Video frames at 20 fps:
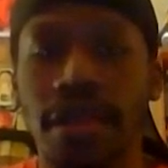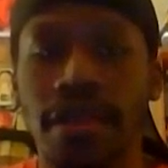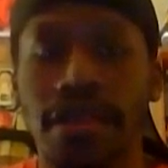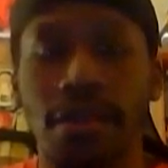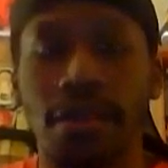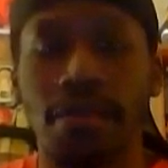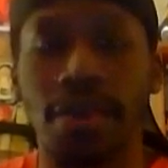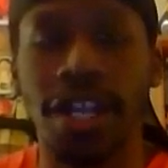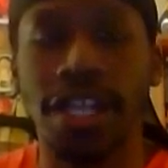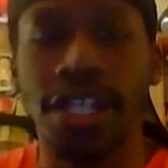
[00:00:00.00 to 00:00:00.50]

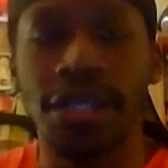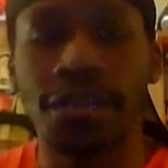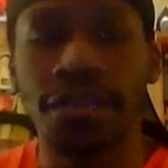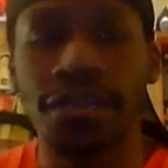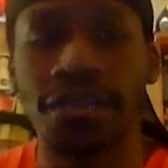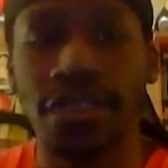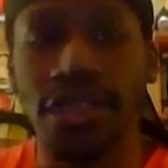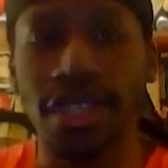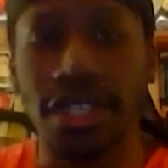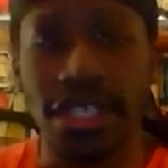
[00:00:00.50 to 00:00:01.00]
The
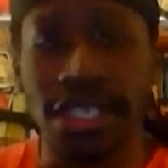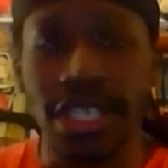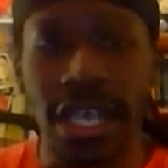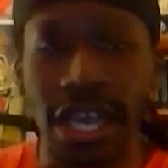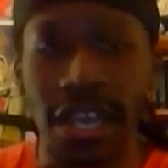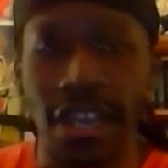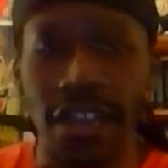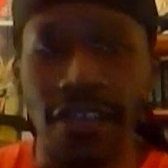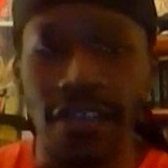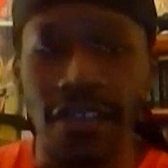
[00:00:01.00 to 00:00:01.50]
punishment for the
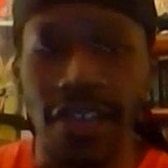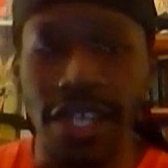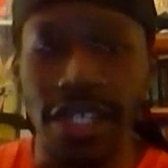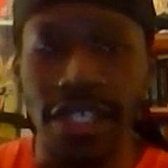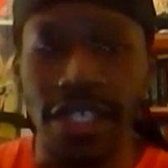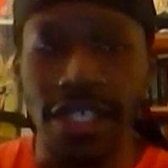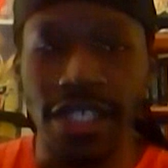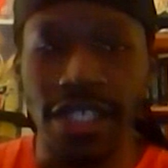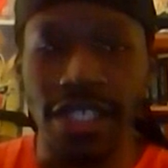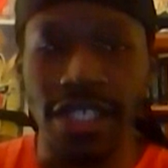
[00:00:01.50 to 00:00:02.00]
second
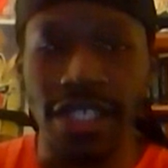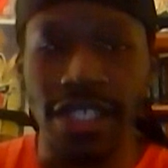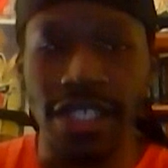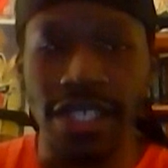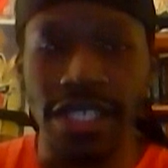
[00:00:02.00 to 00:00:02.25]
offense,